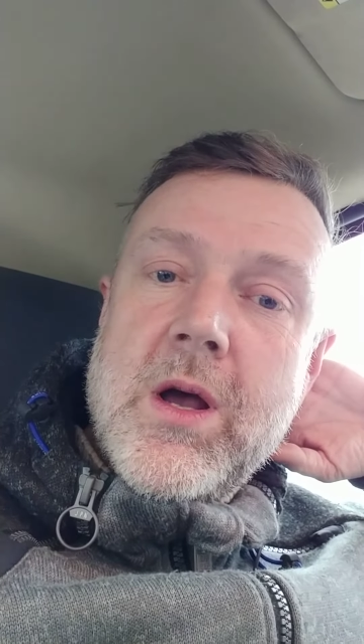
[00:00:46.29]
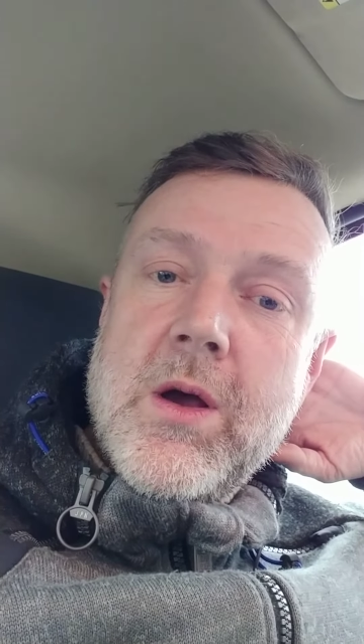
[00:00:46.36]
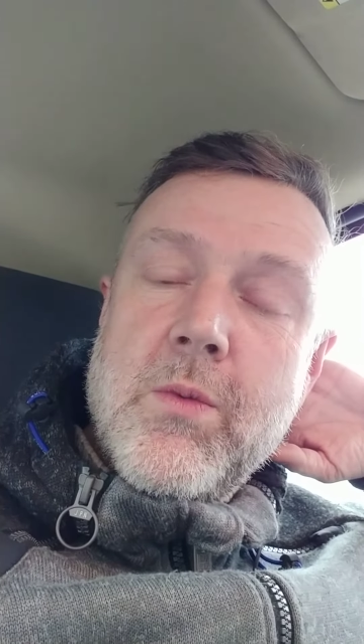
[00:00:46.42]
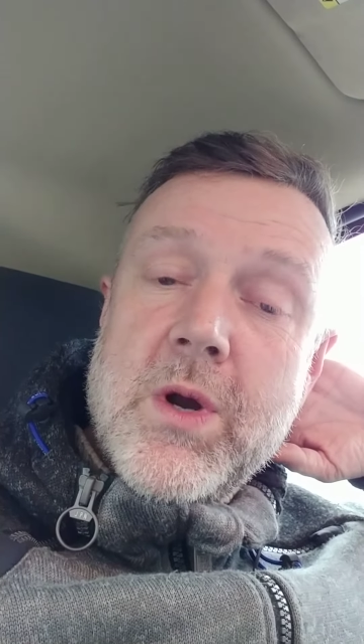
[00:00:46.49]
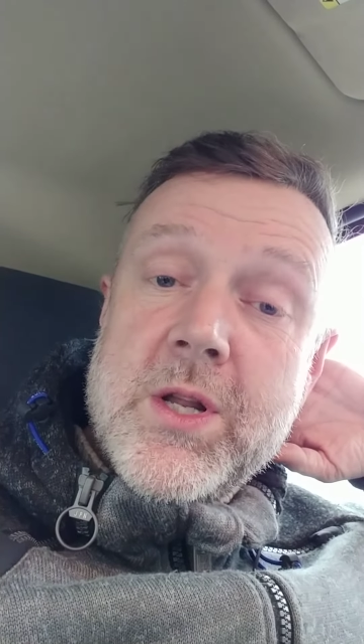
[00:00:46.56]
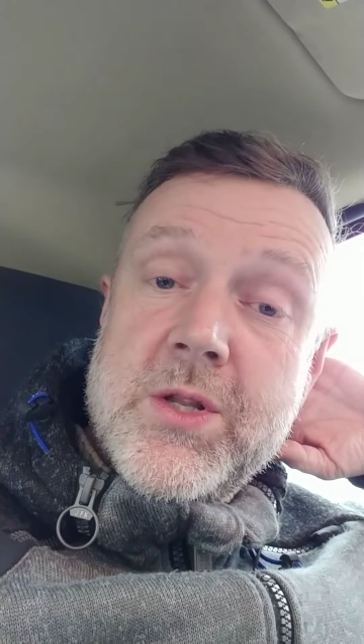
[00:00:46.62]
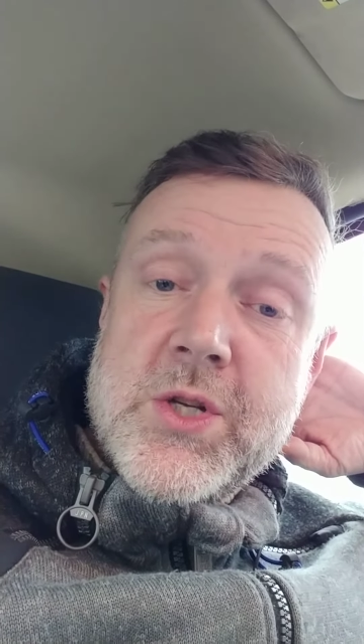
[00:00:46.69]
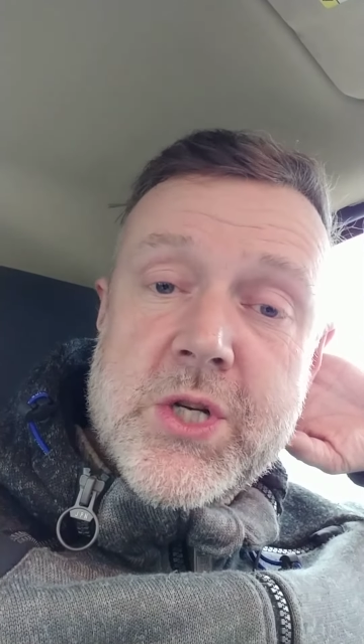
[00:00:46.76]

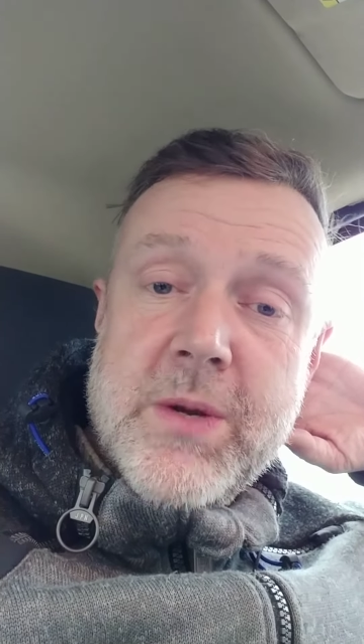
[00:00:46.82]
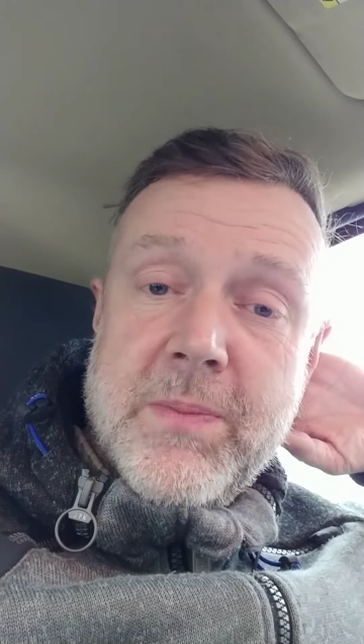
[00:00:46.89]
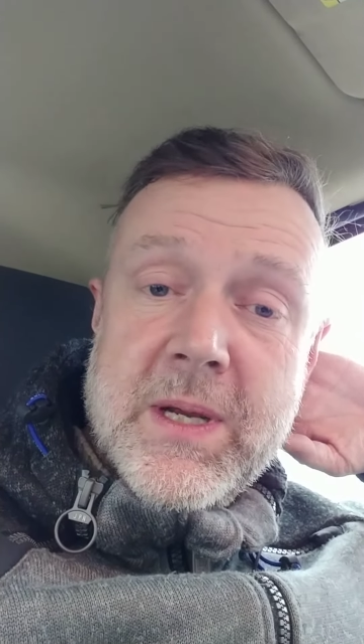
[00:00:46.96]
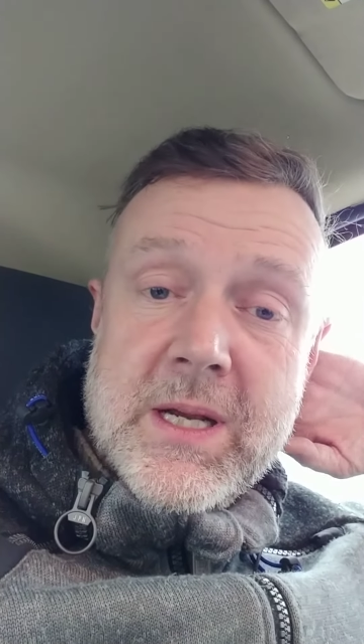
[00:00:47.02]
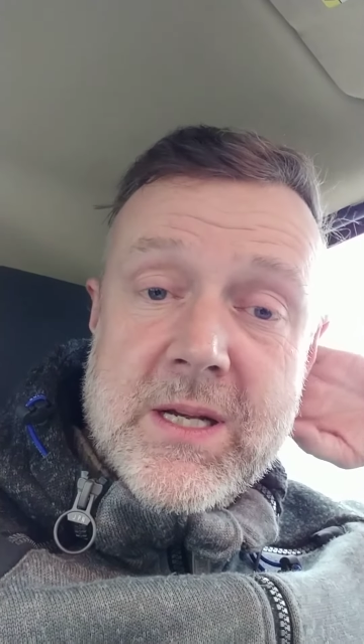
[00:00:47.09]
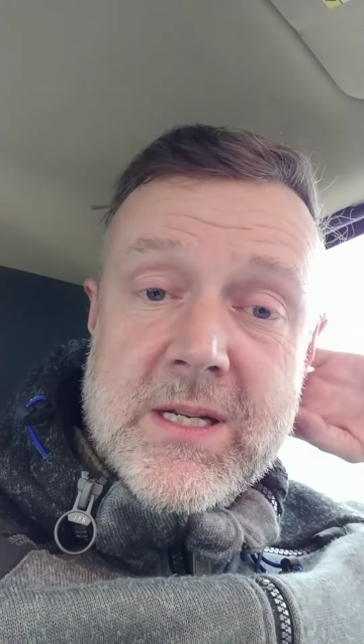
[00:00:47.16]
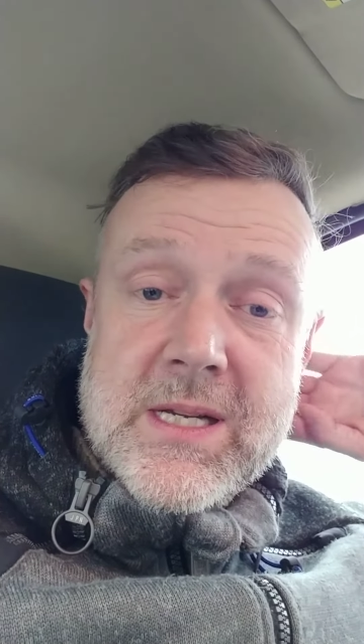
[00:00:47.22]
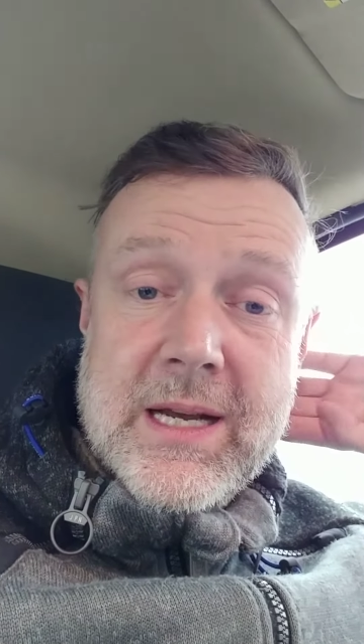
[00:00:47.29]
one of the
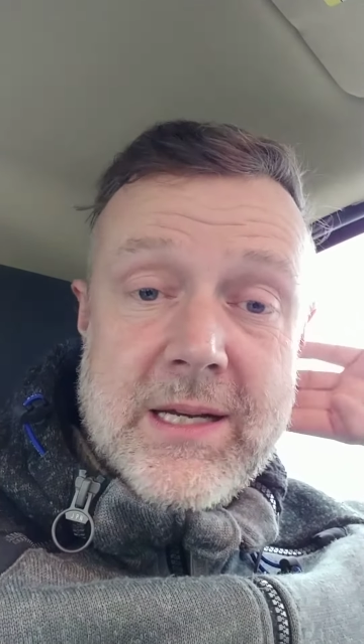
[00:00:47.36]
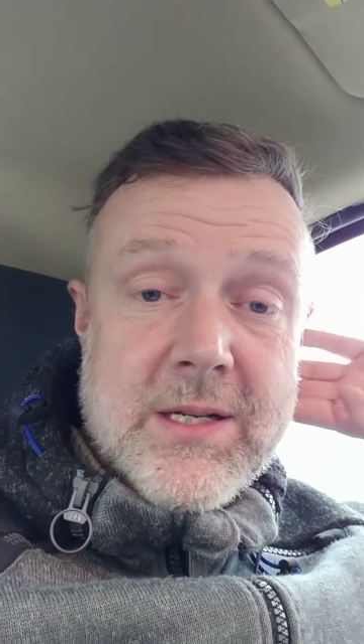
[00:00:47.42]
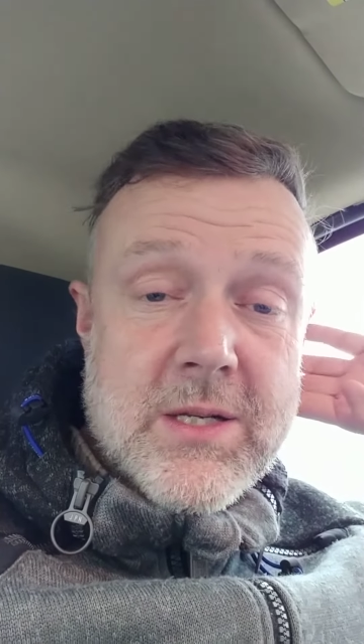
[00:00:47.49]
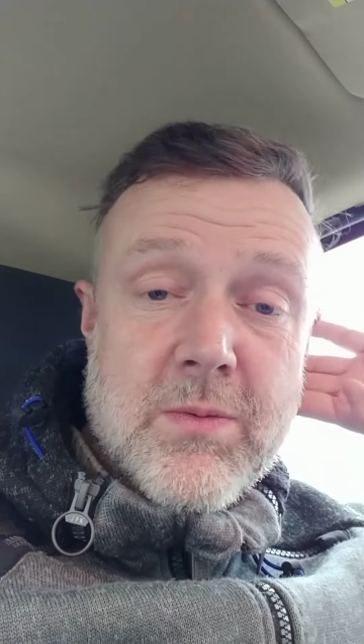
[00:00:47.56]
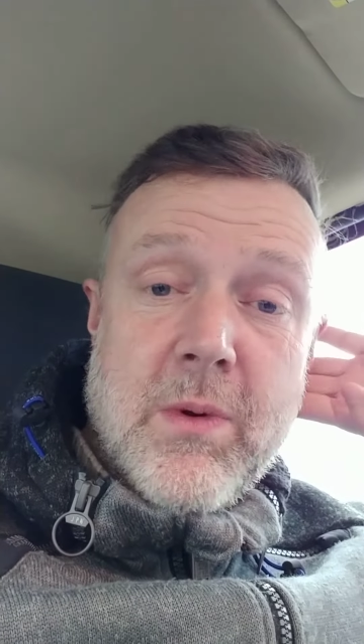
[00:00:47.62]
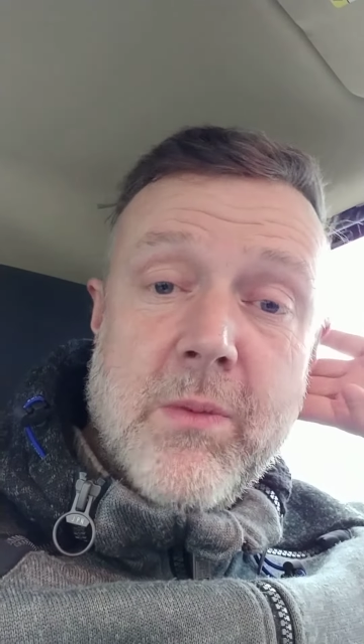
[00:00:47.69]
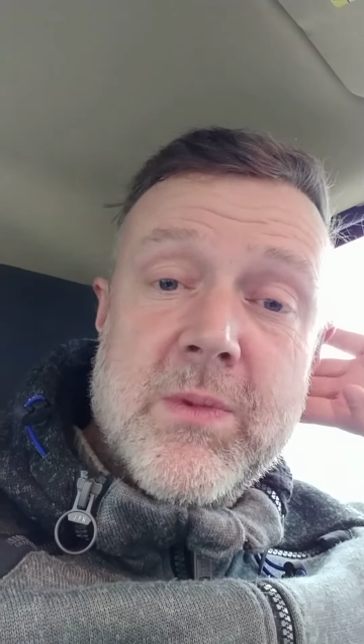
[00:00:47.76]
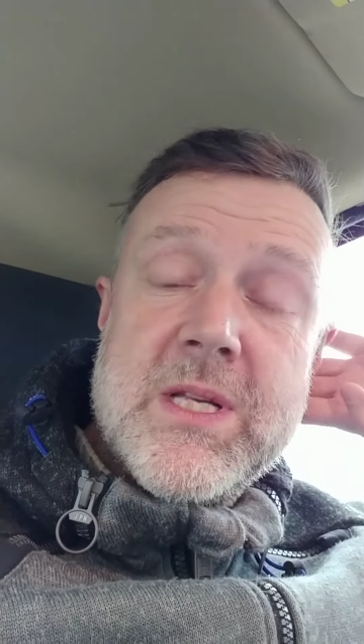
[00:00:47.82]
shipping
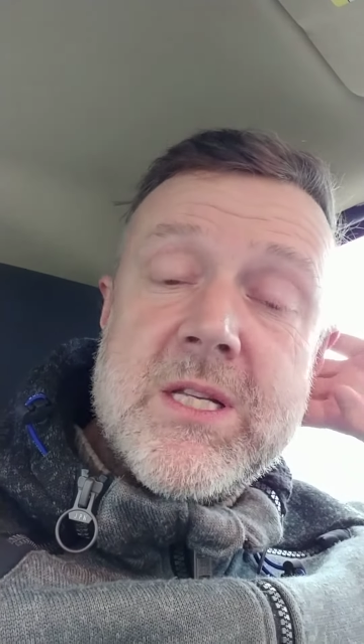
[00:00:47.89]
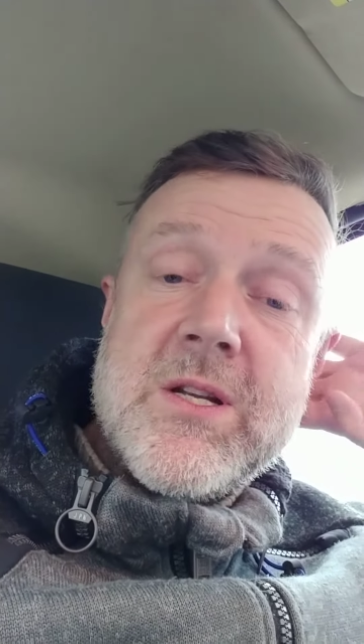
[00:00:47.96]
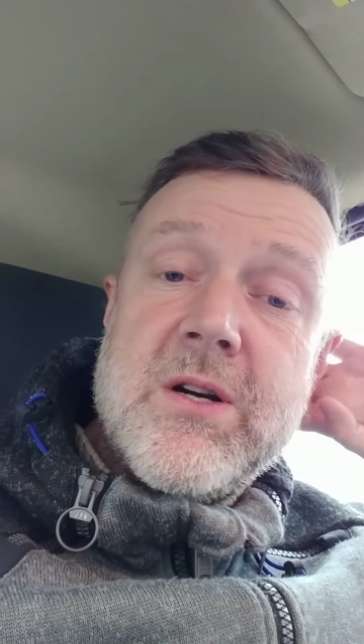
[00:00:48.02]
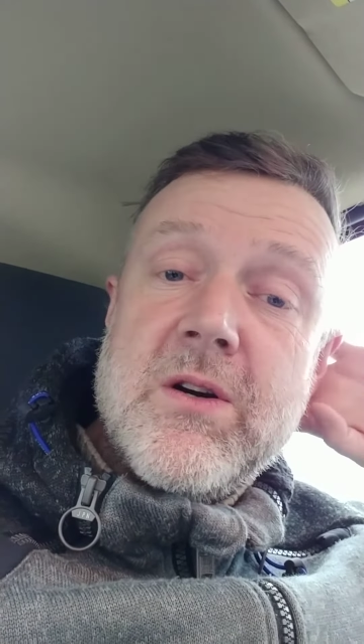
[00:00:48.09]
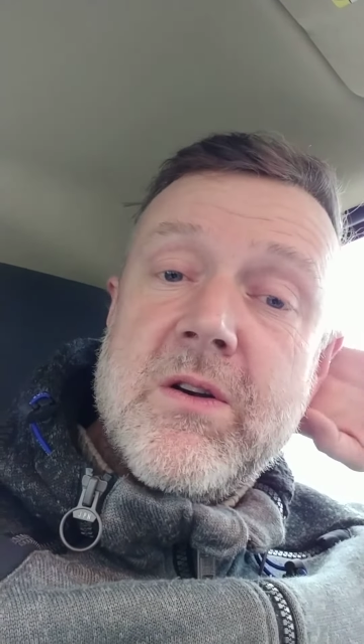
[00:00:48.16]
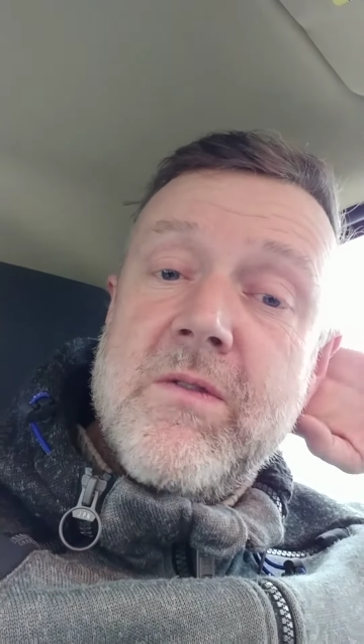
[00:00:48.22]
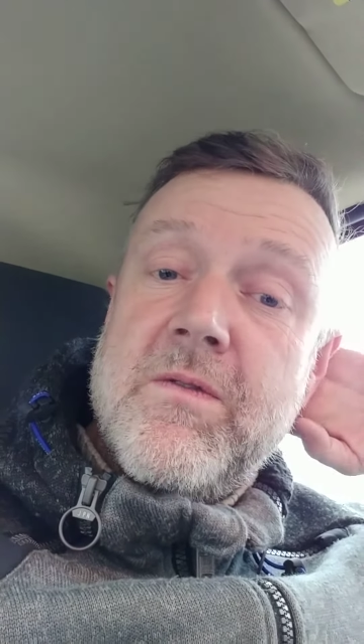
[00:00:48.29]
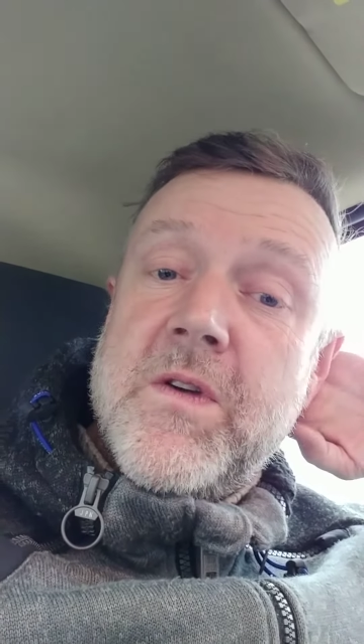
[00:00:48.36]
containers when we
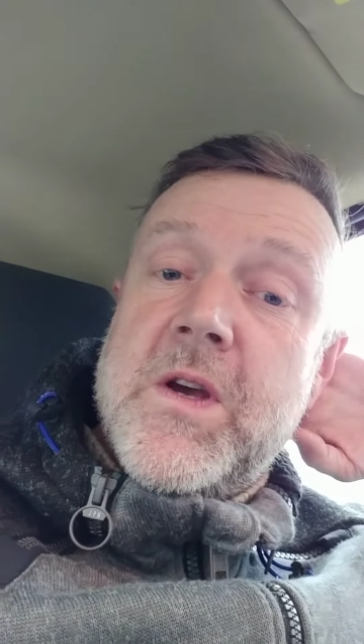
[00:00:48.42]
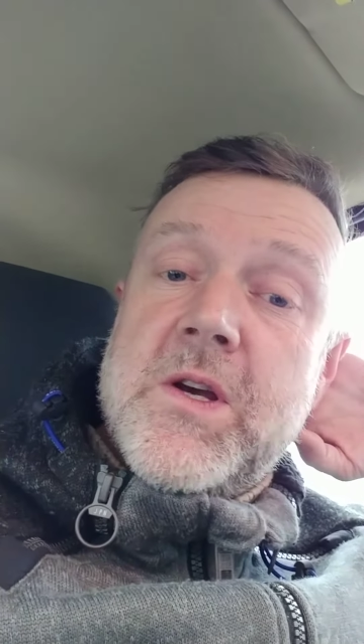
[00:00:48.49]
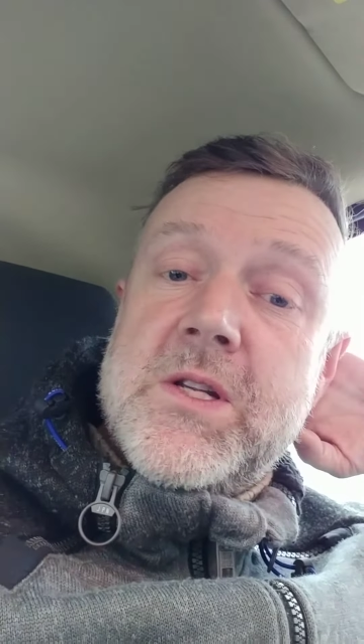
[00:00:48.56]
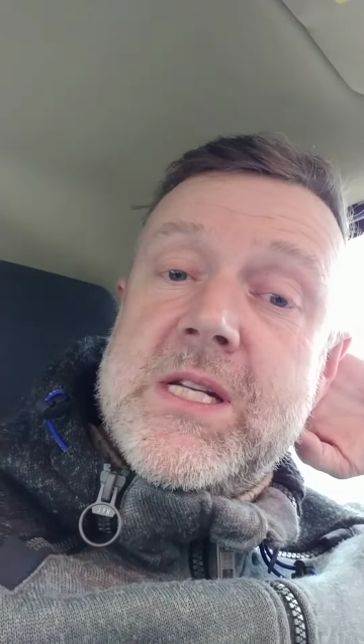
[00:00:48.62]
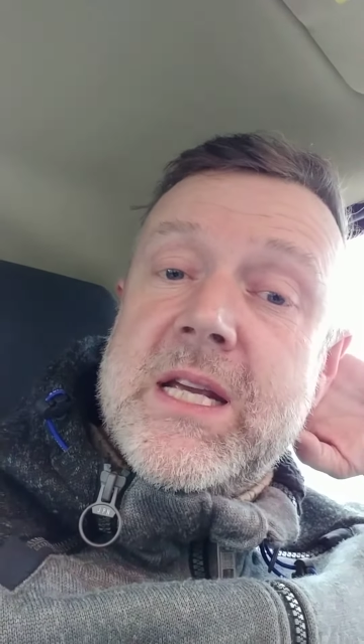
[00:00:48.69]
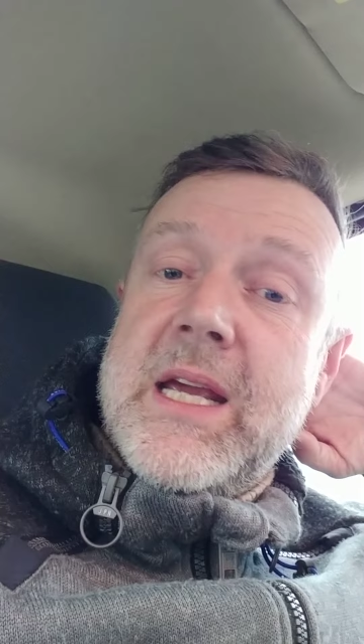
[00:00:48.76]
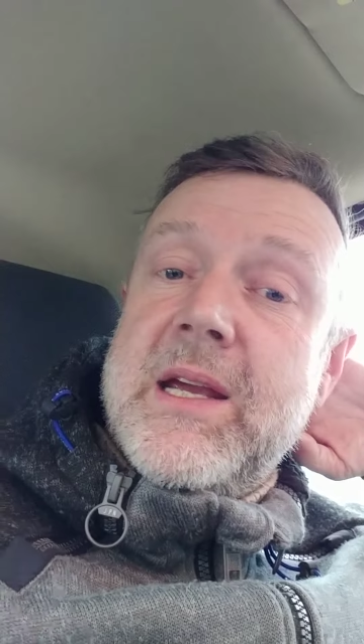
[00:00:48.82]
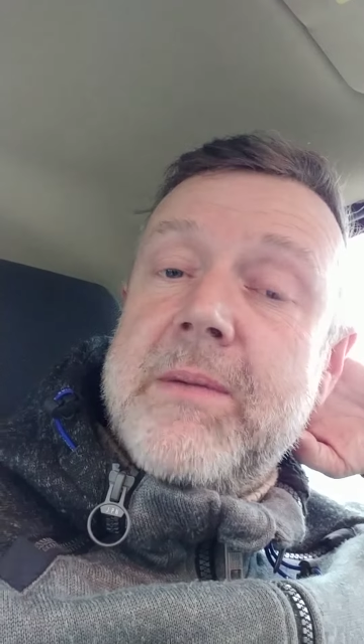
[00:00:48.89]
start
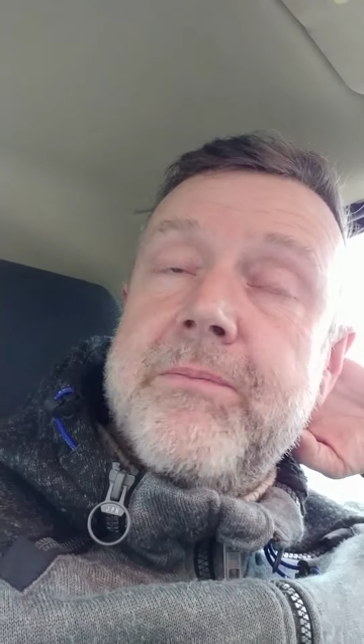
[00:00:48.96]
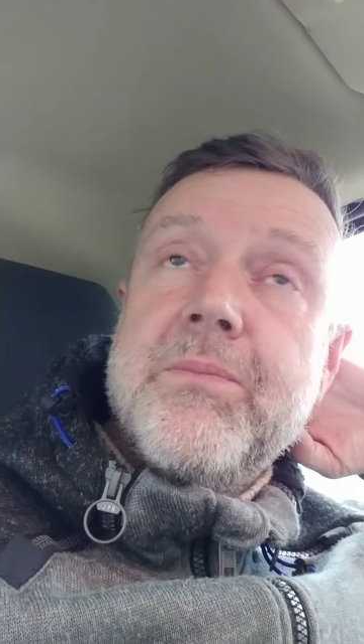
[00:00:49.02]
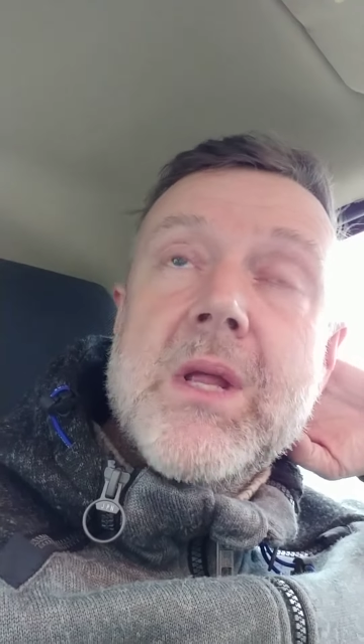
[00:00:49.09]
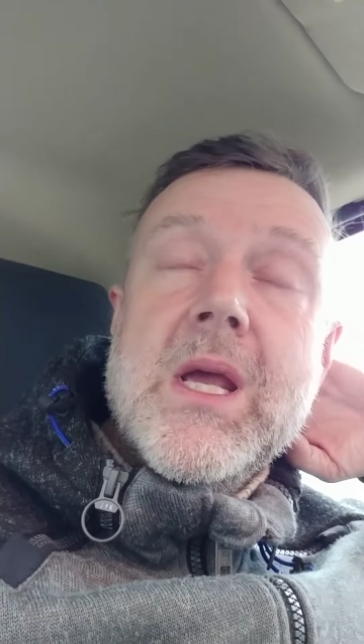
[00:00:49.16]
converting it.